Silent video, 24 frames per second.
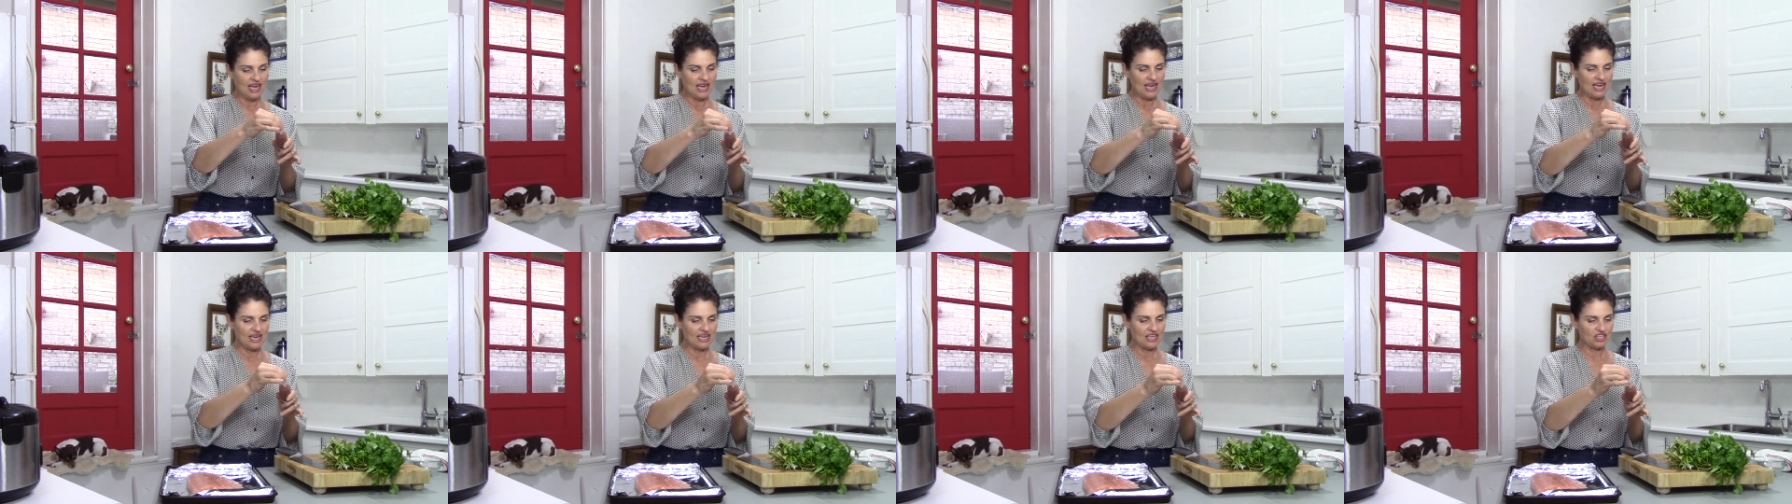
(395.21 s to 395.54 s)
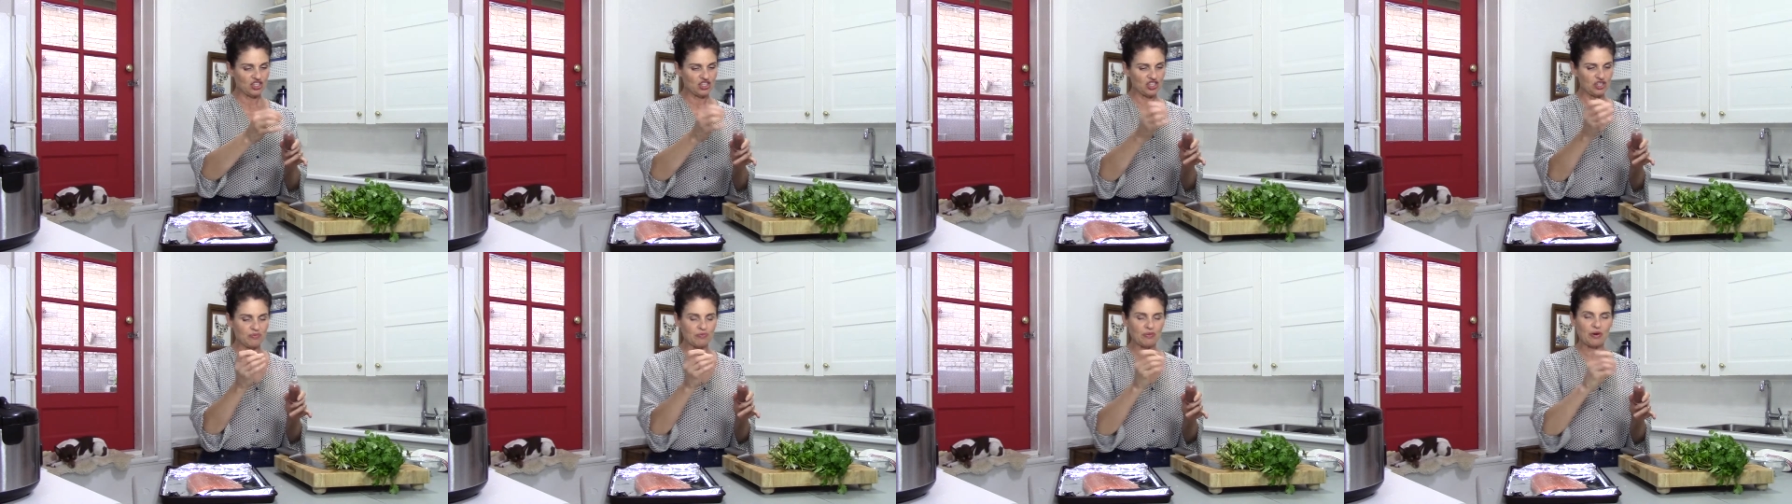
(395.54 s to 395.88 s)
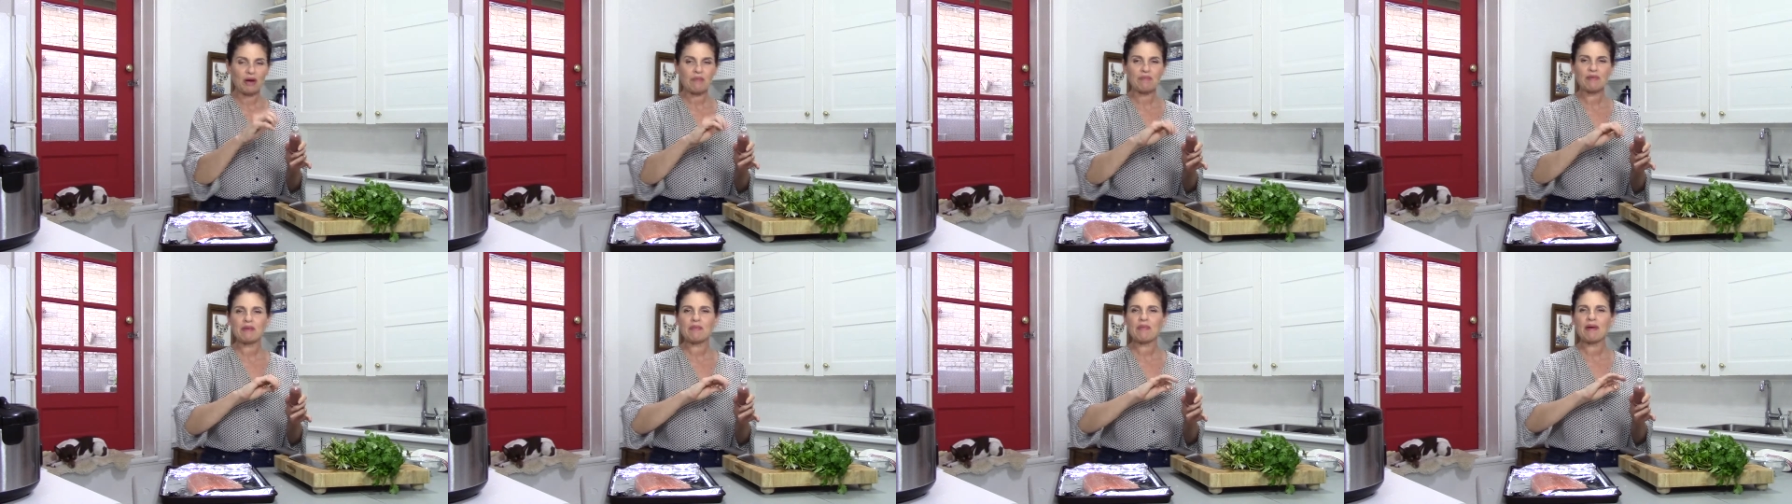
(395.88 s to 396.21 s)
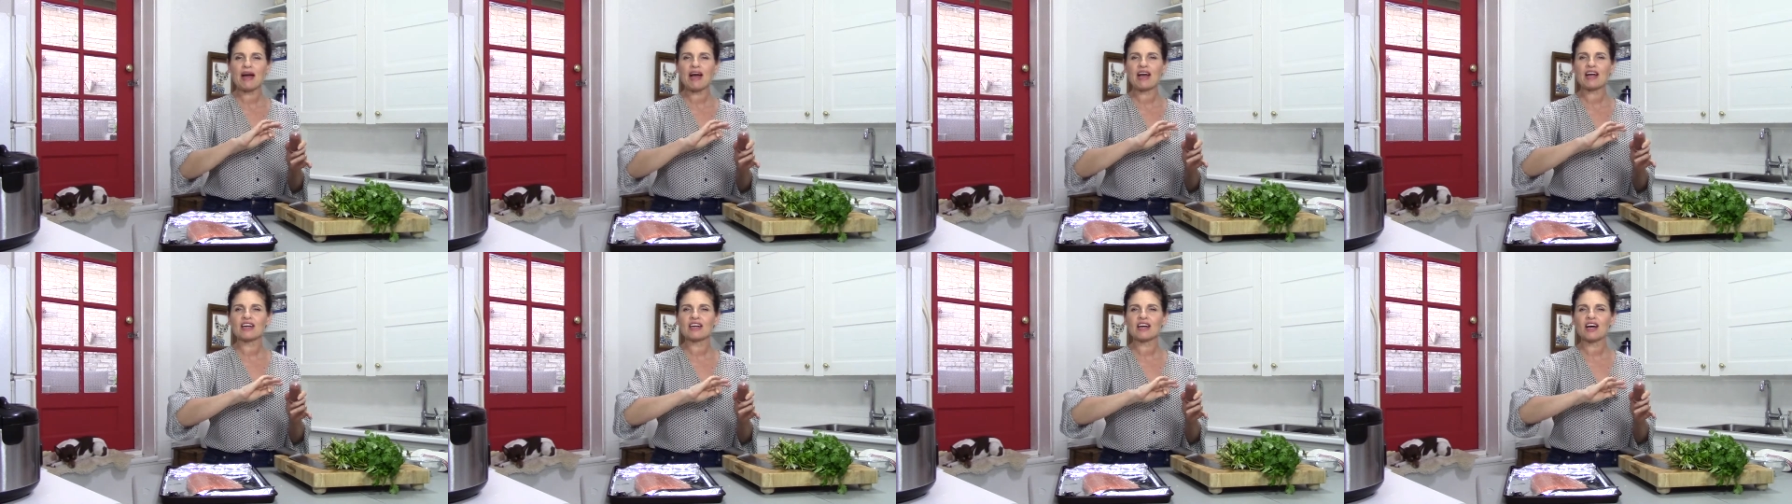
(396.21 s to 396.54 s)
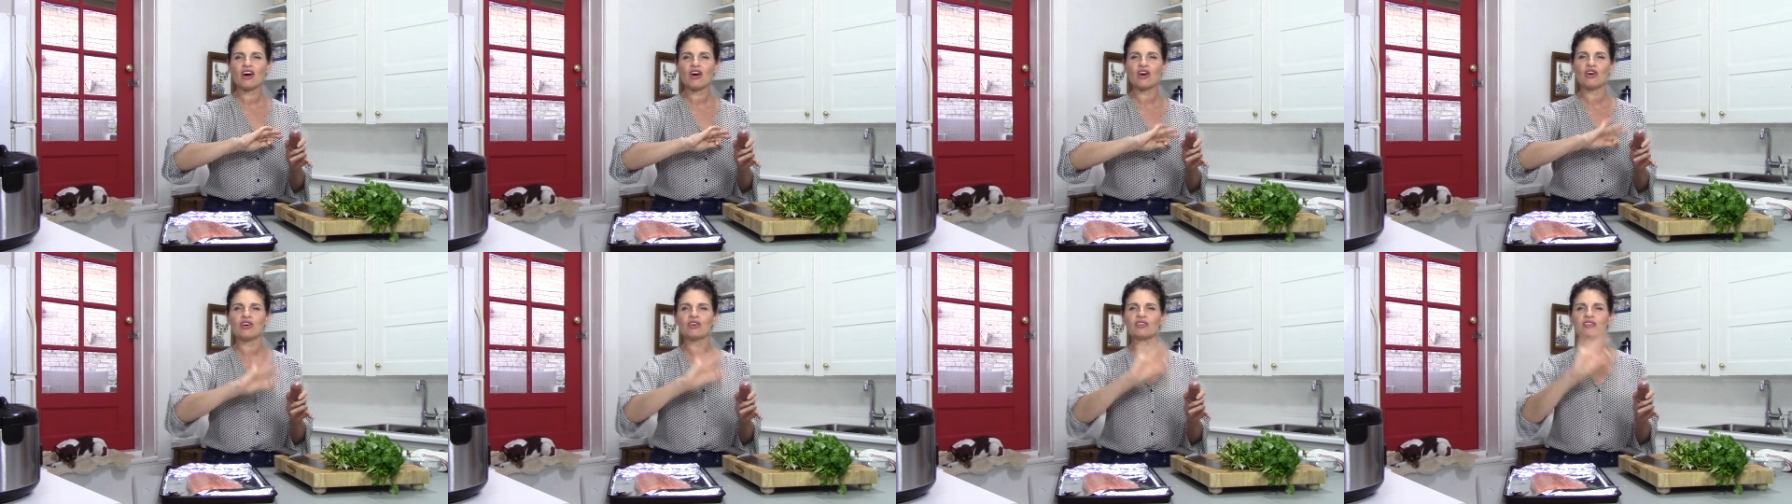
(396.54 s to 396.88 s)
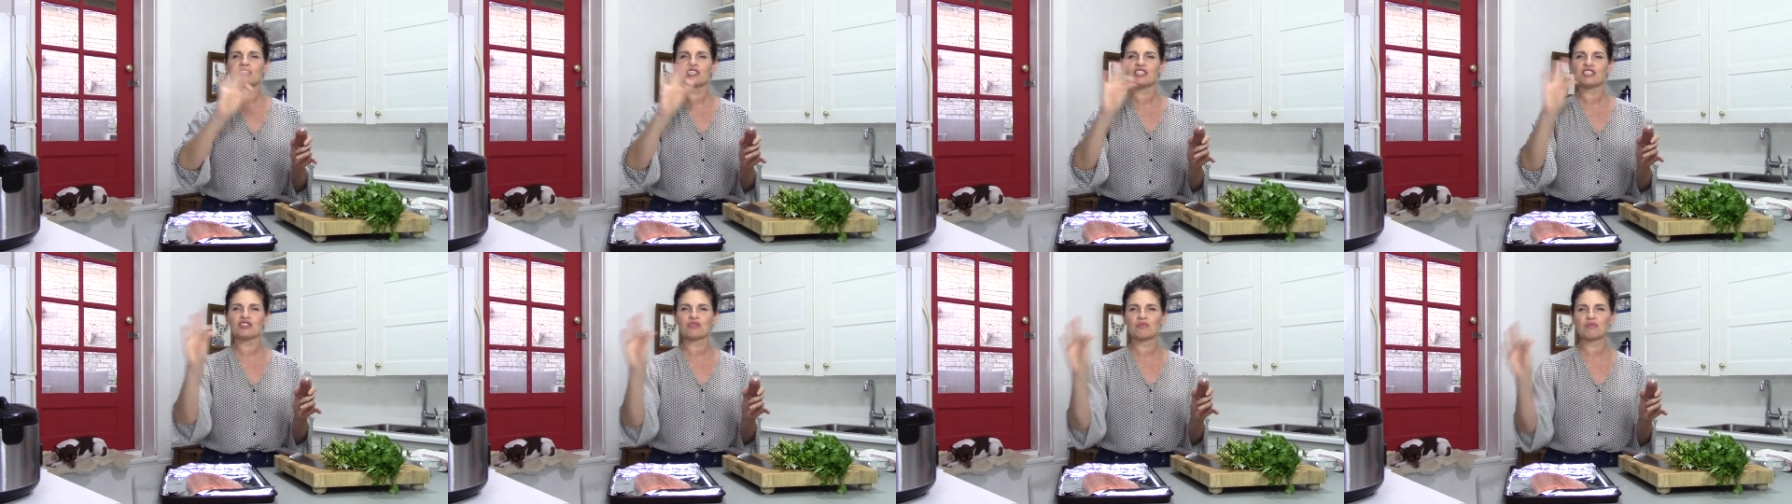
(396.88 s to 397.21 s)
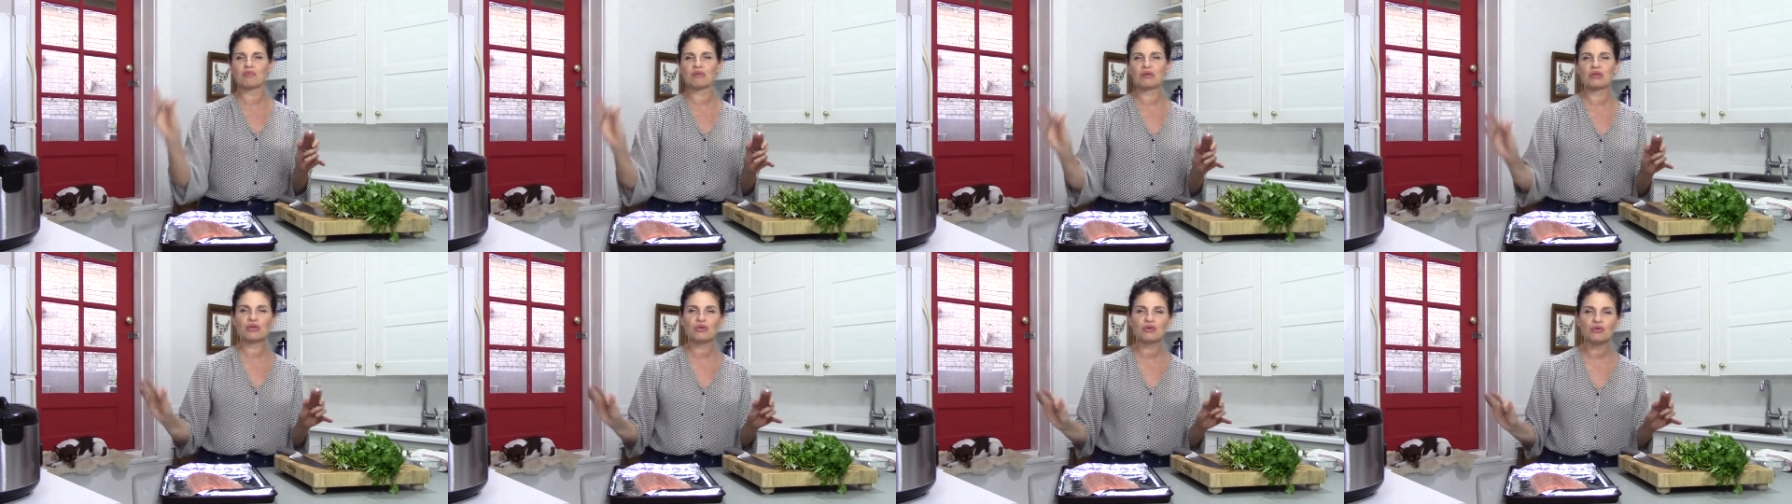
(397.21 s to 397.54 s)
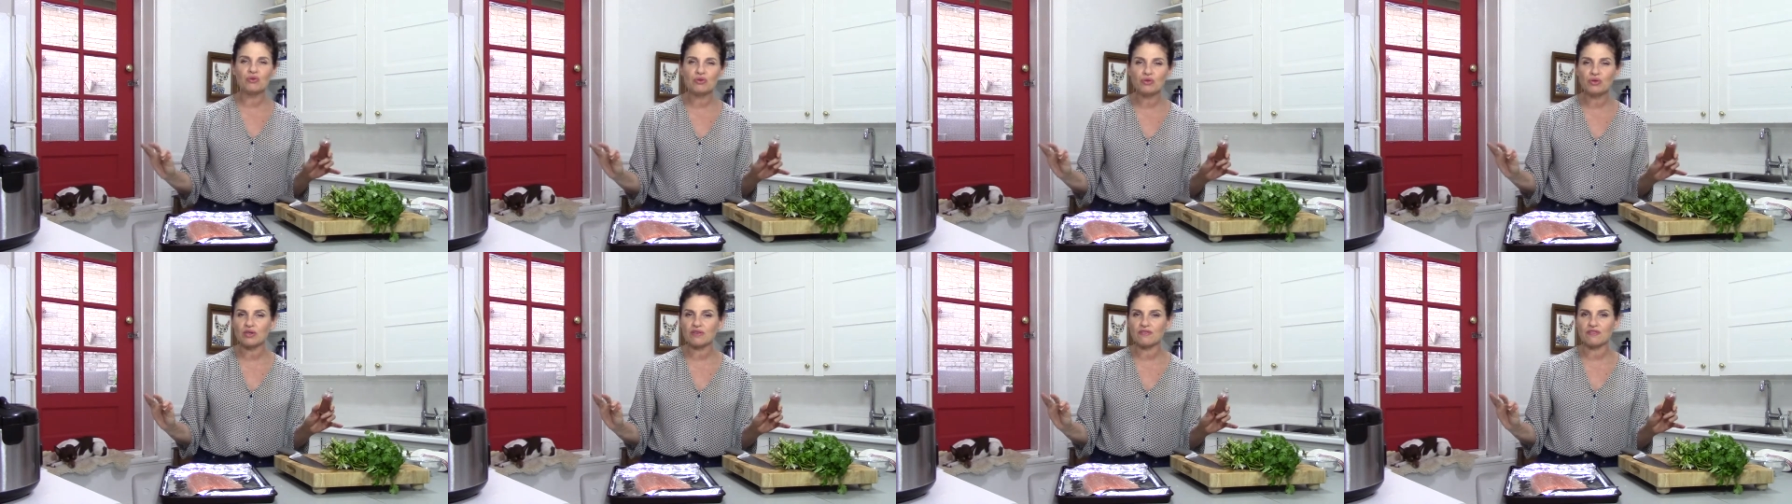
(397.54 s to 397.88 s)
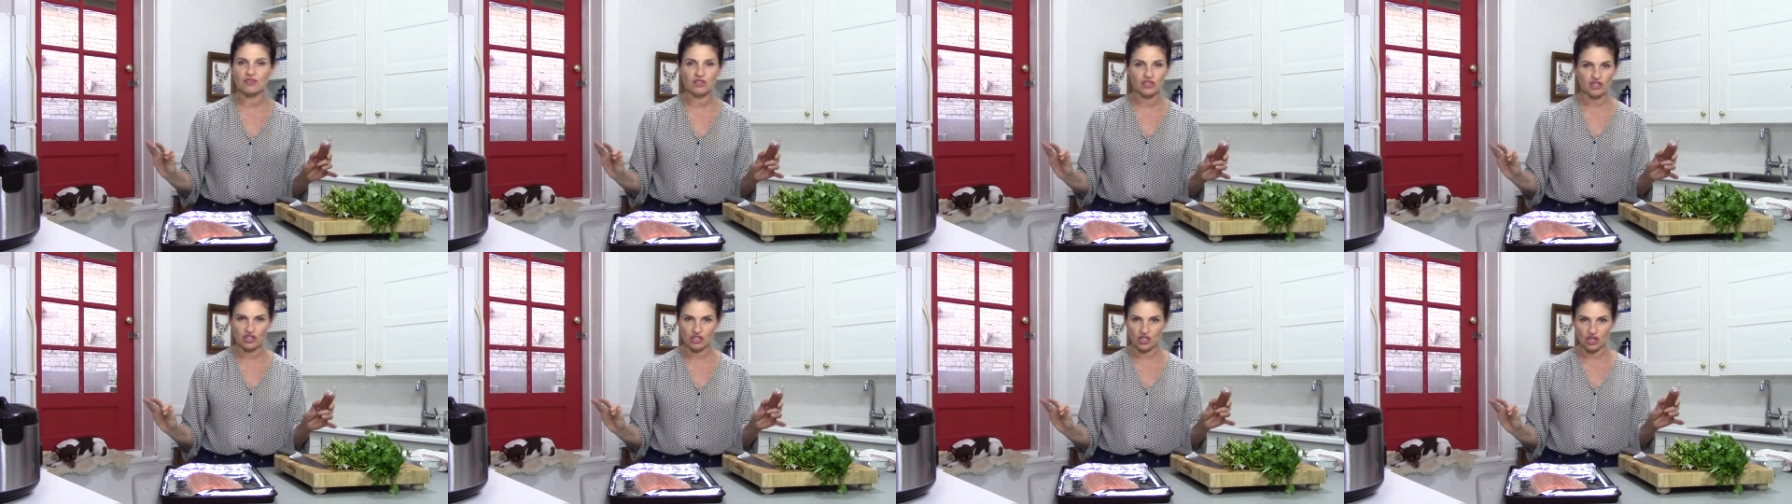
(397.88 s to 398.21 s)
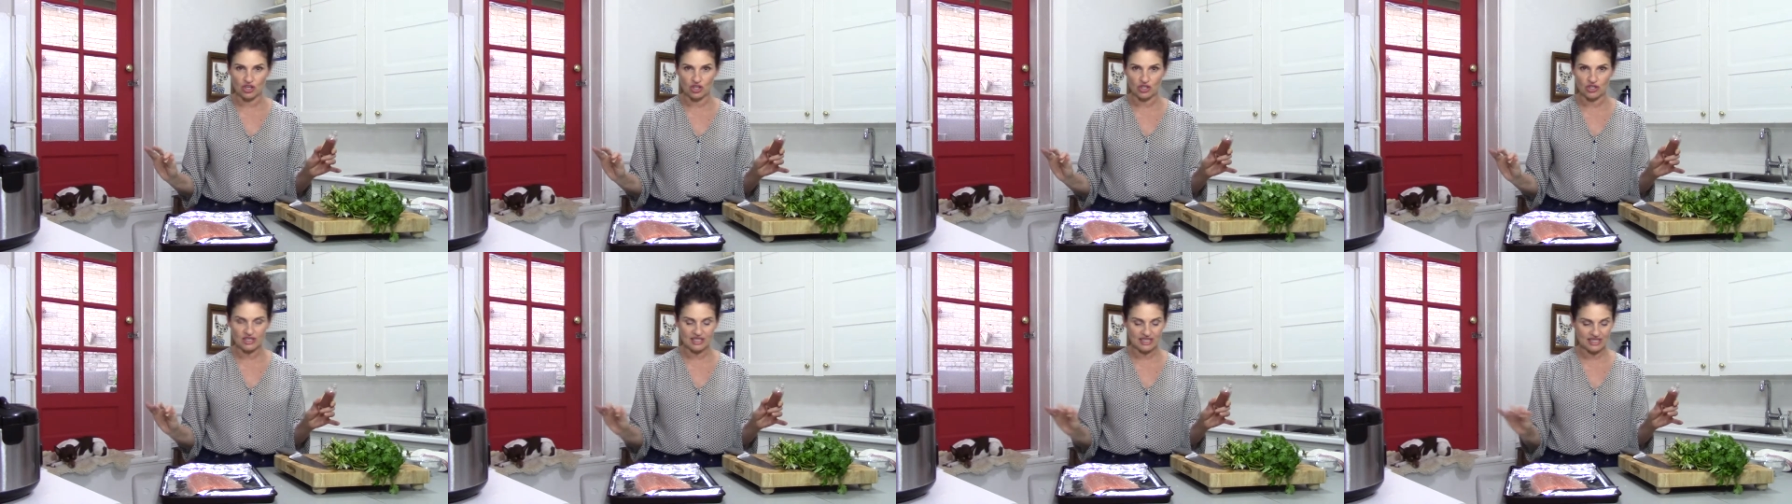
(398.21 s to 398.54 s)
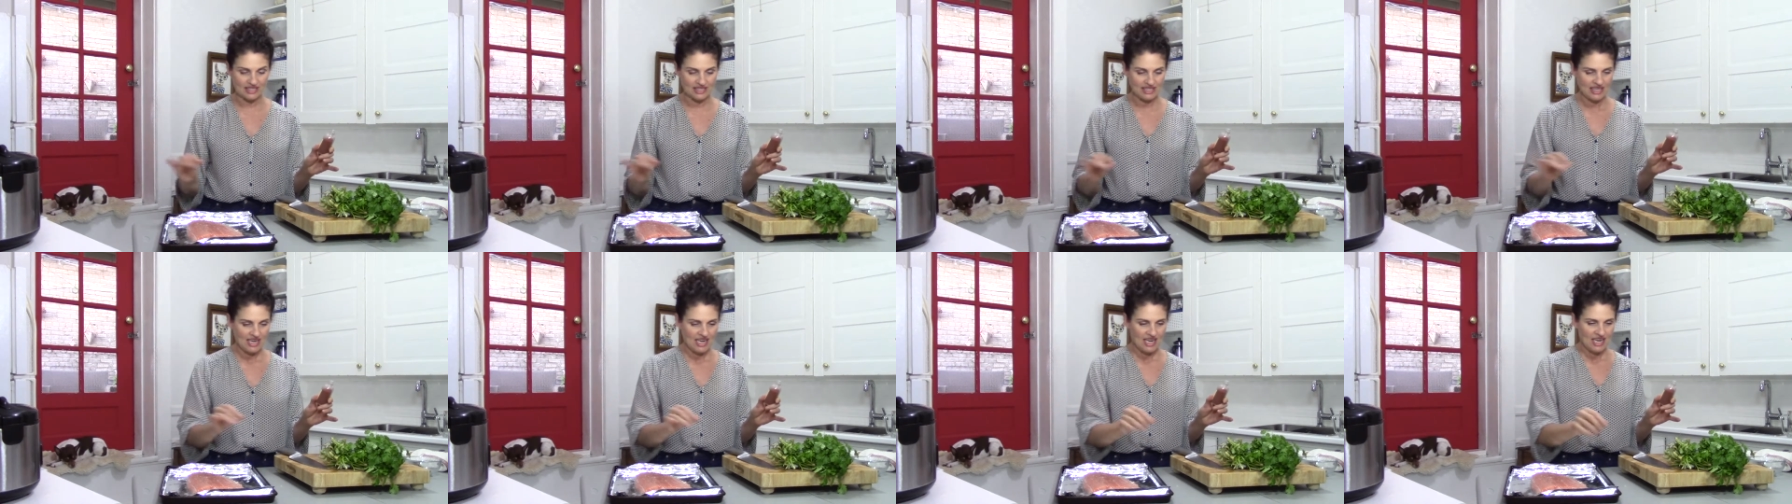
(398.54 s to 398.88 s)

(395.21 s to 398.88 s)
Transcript: and she brought me back all these beautiful salts,